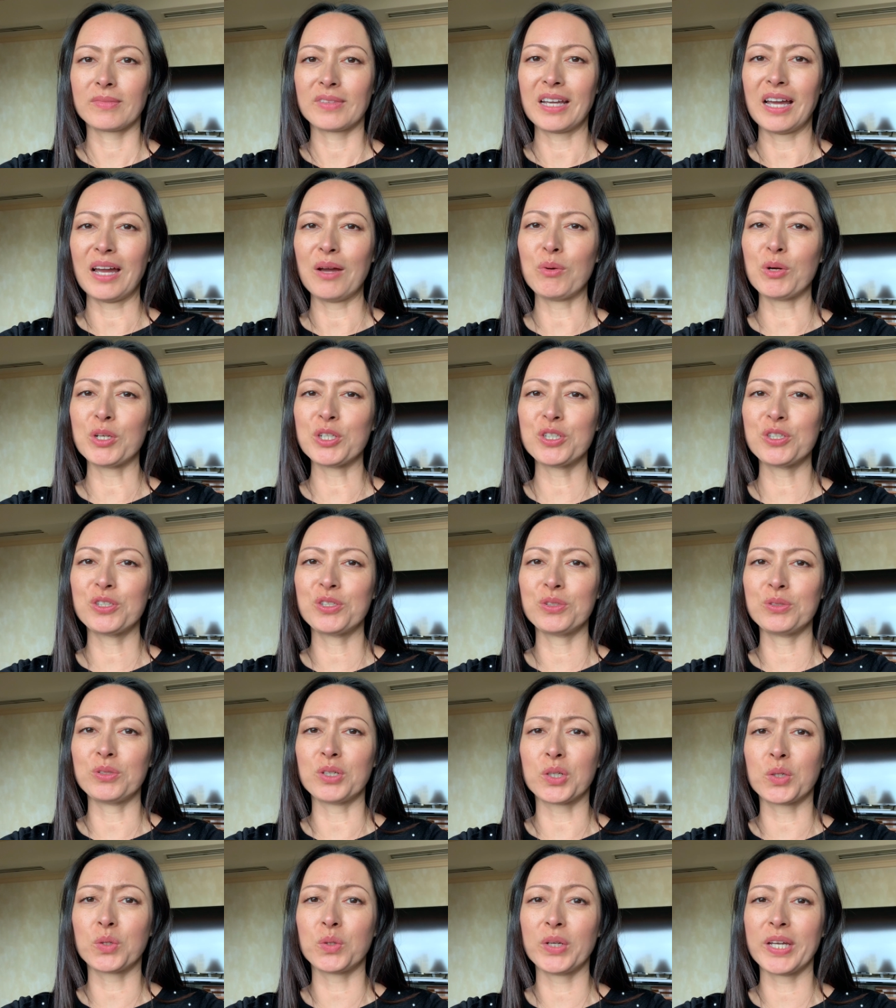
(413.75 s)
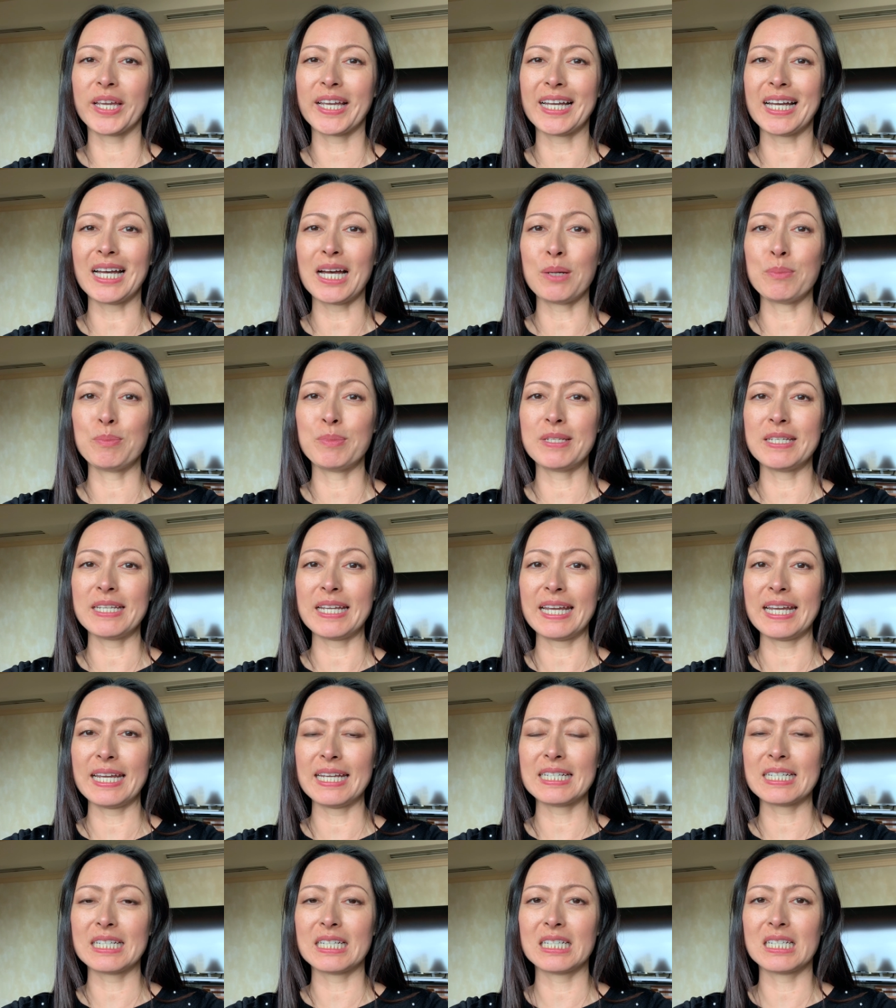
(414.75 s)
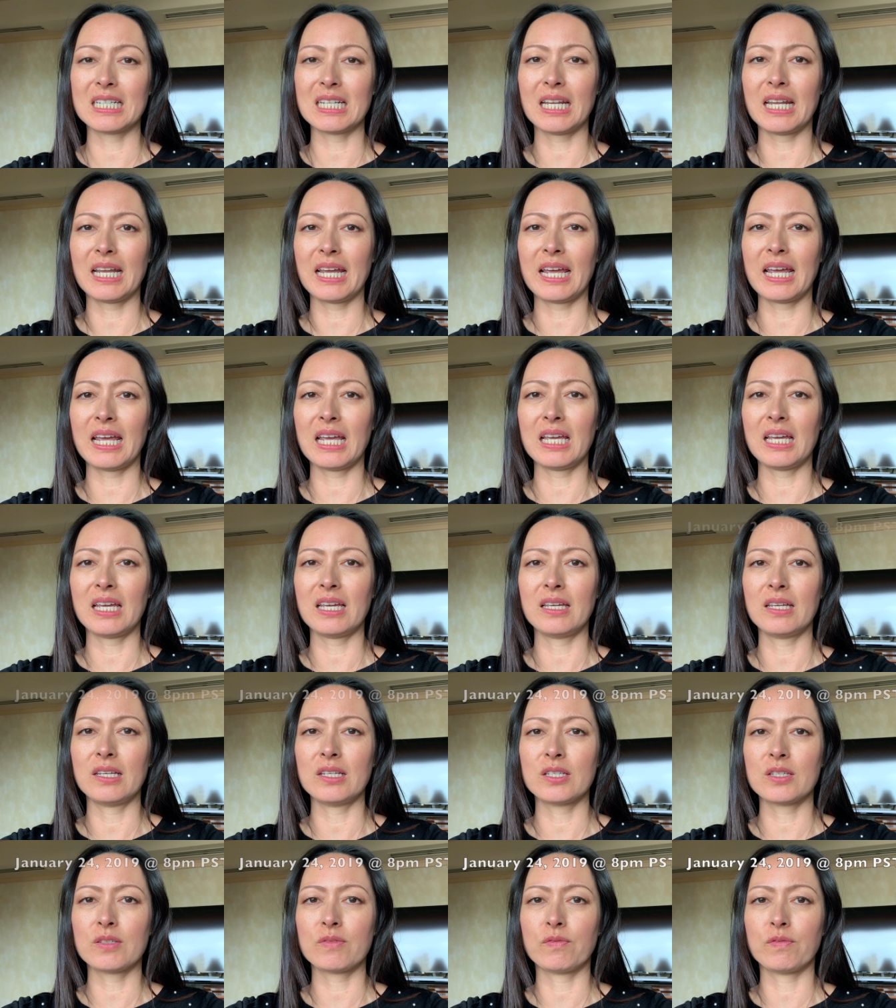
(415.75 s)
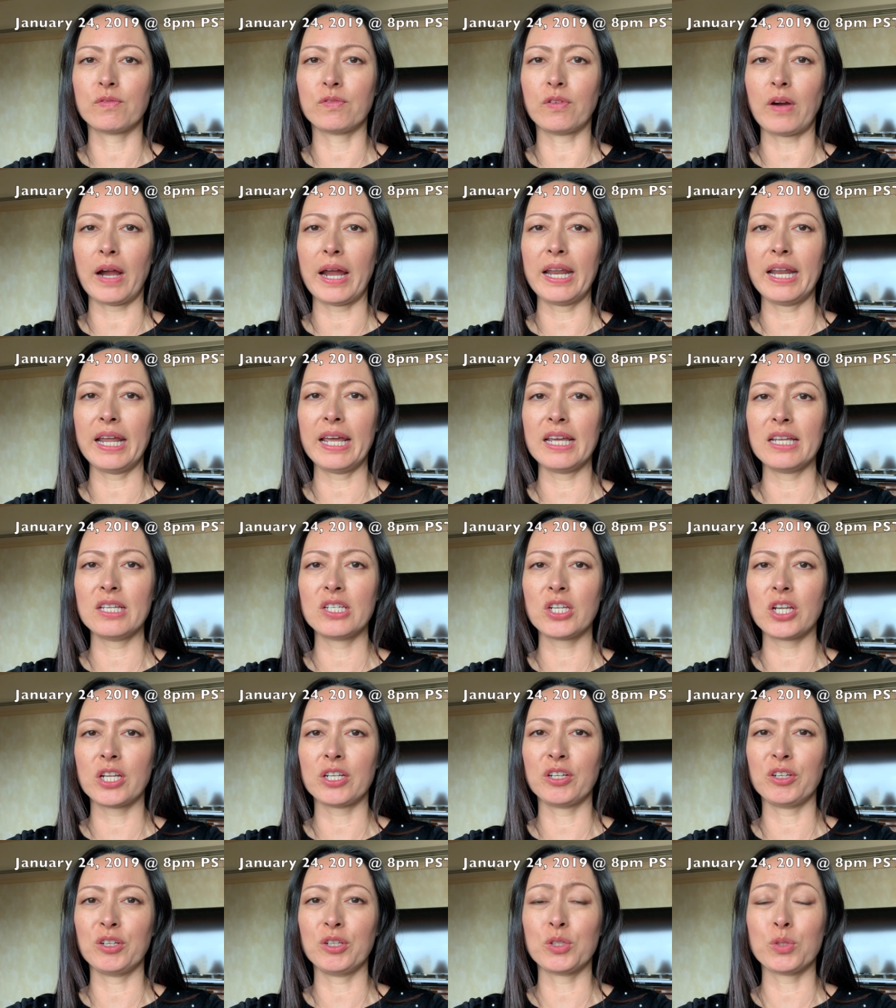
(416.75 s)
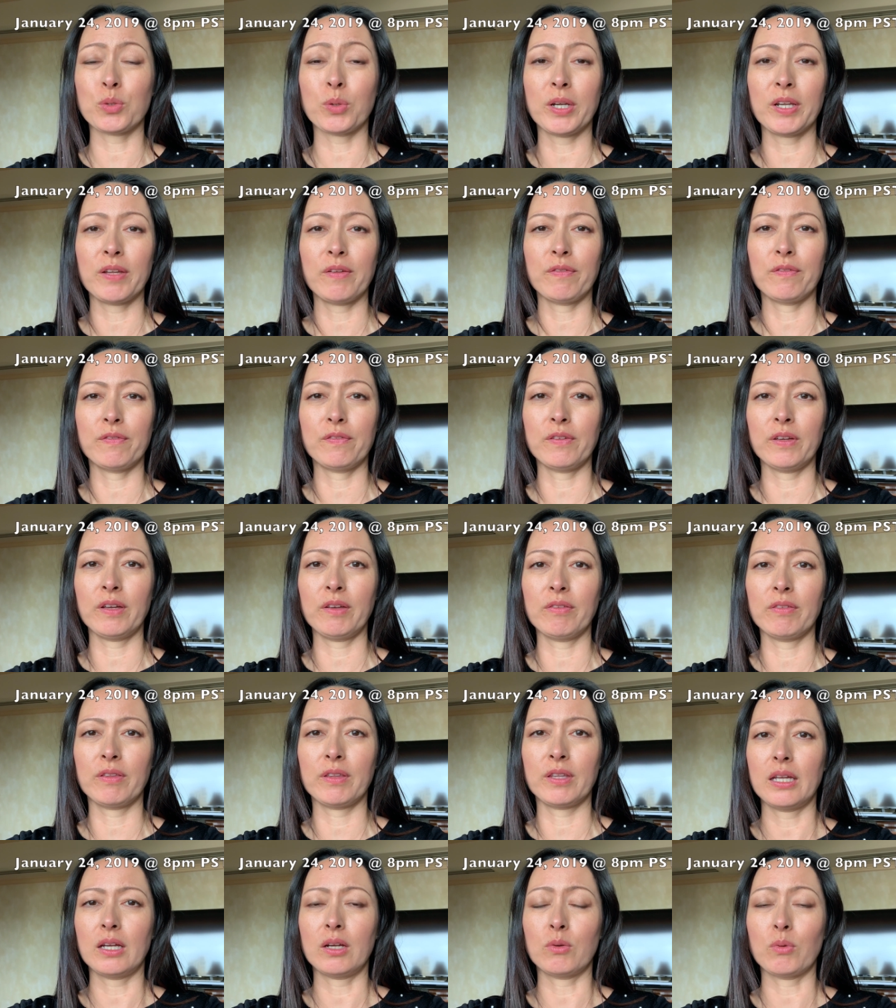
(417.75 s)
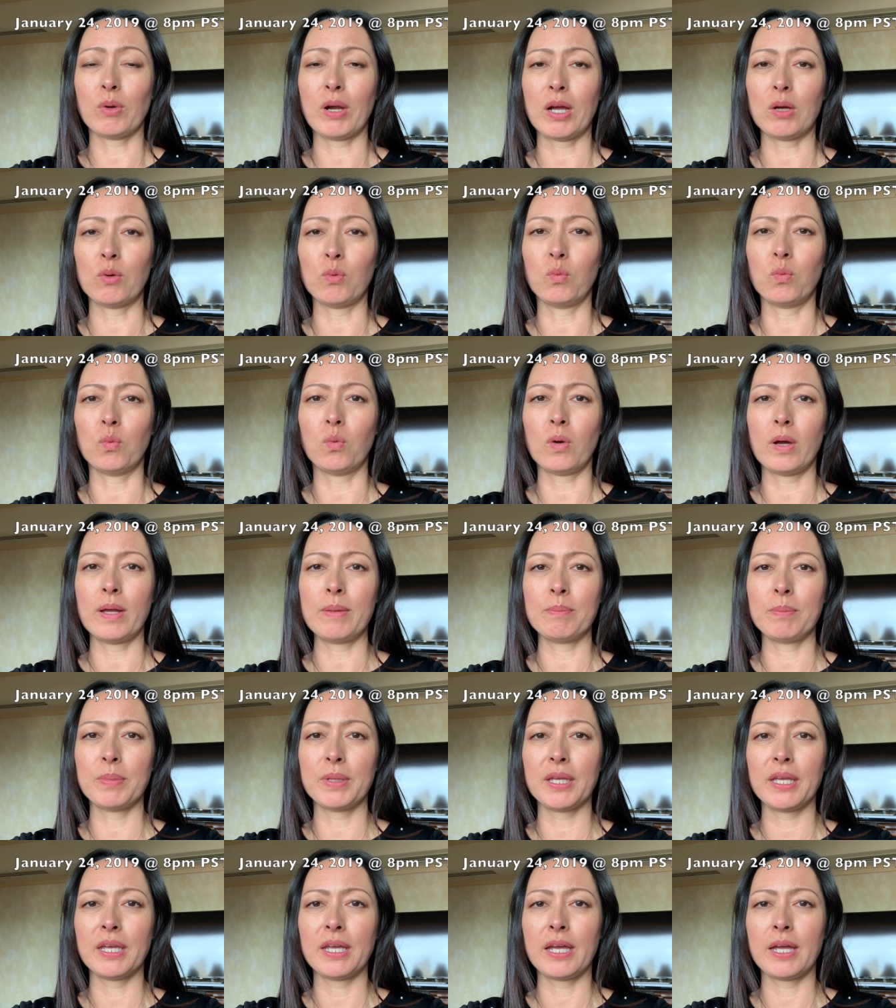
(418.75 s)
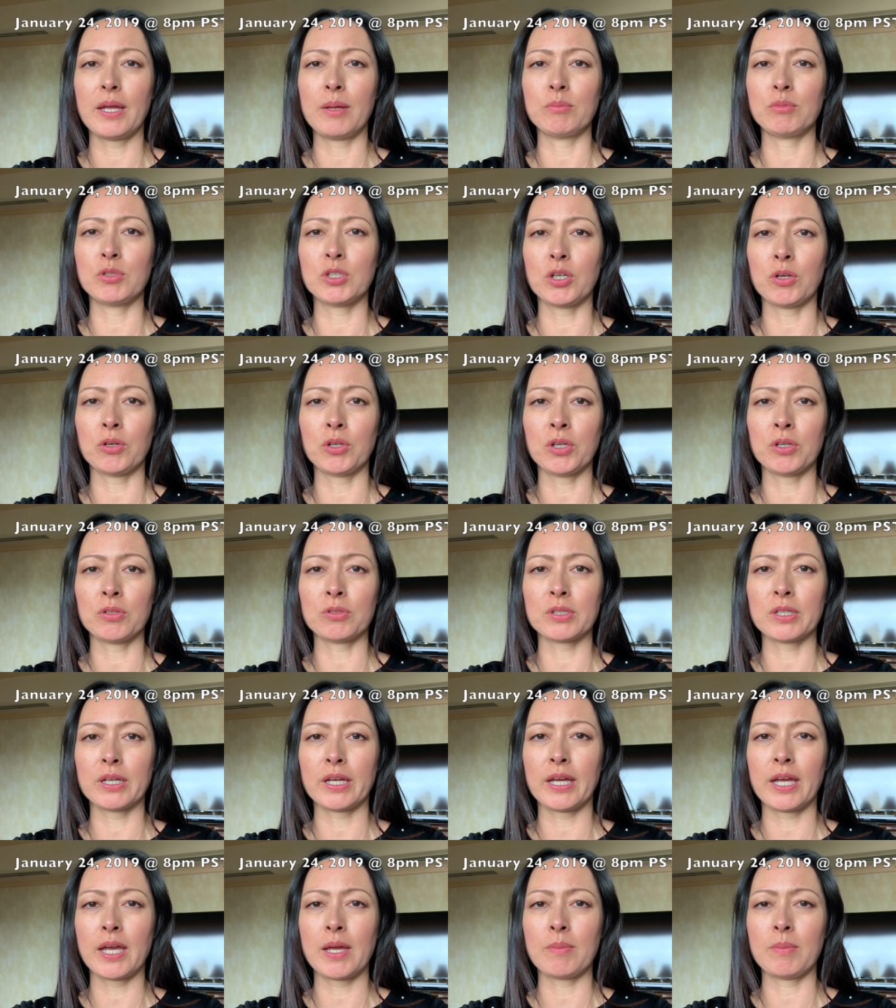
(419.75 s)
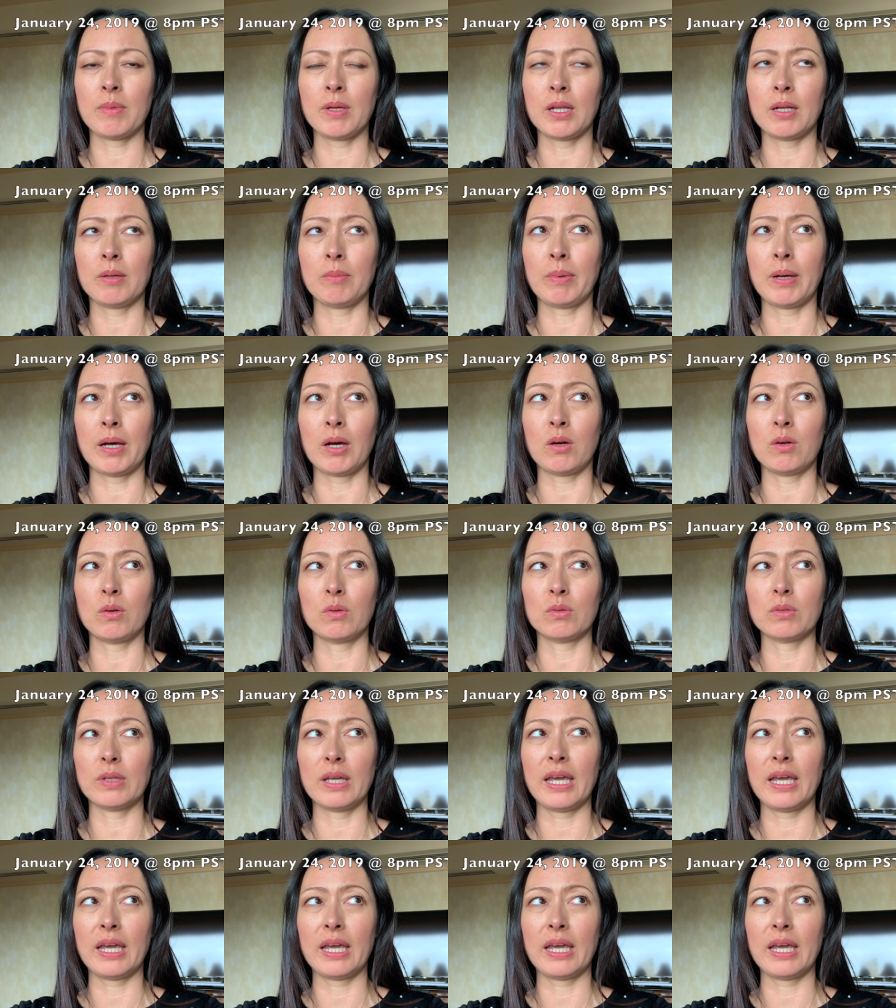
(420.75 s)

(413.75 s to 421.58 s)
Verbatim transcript: I want to do a quick update. Today is Friday, January twenty-fifth, around one P M Tokyo time and about